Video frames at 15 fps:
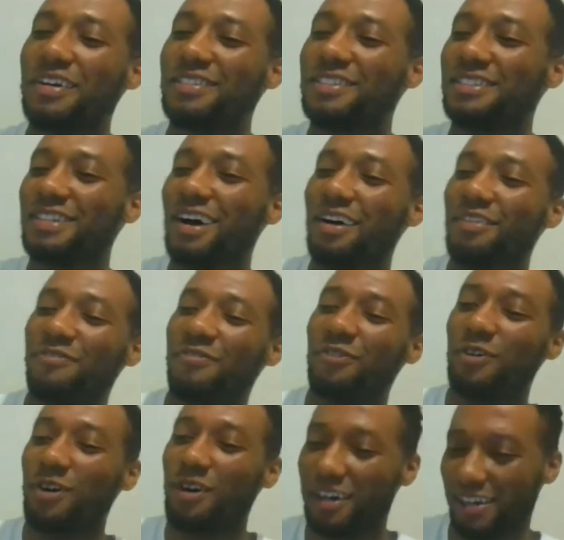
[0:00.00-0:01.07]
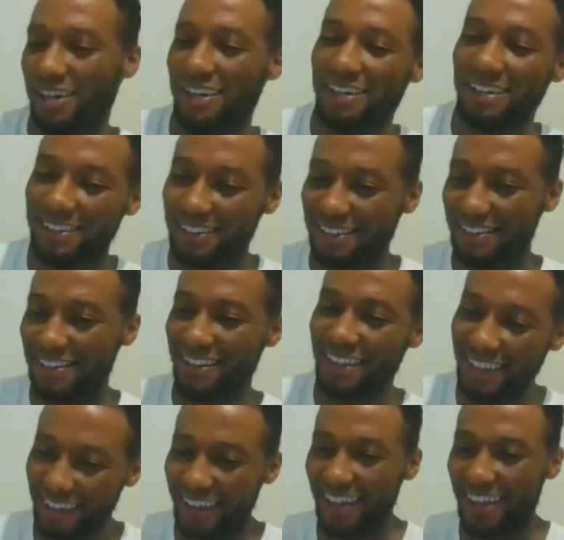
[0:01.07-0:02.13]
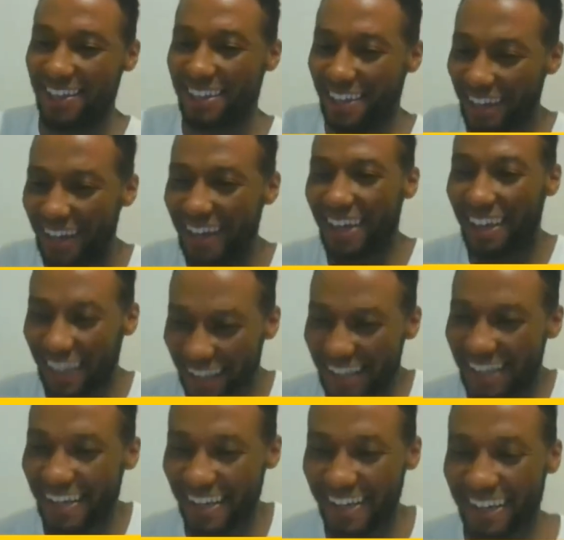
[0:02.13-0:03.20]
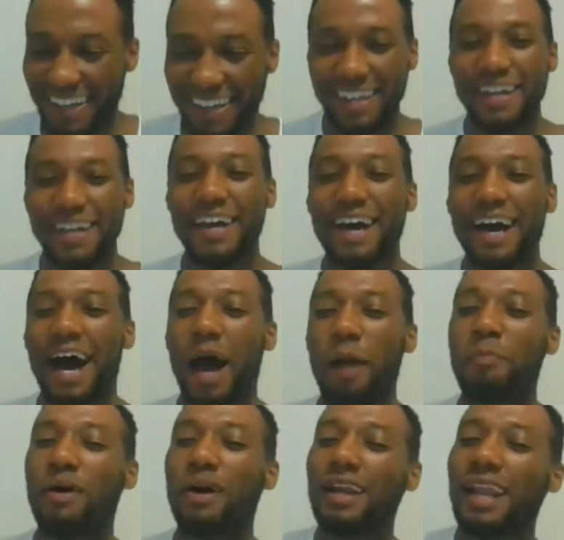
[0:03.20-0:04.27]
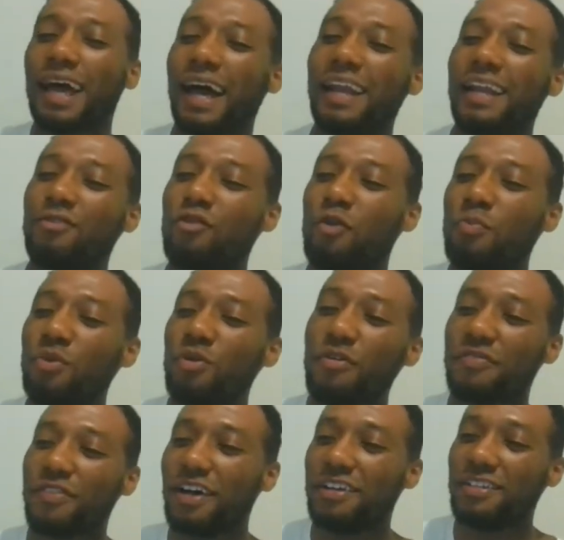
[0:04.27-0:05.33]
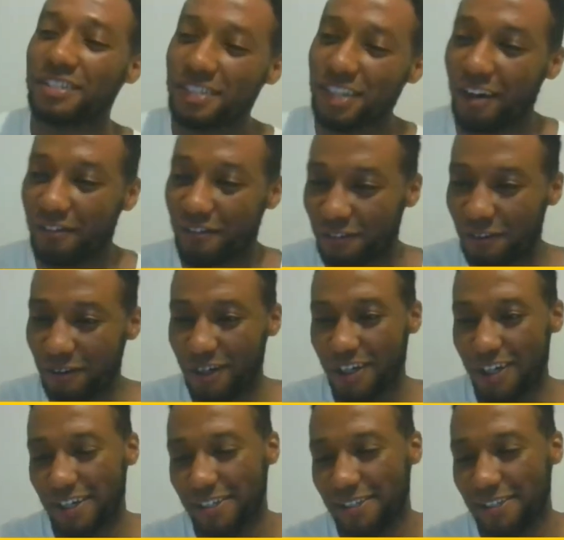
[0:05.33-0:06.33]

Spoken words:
stuff for her. Yeah. I politely removed her stuff for her.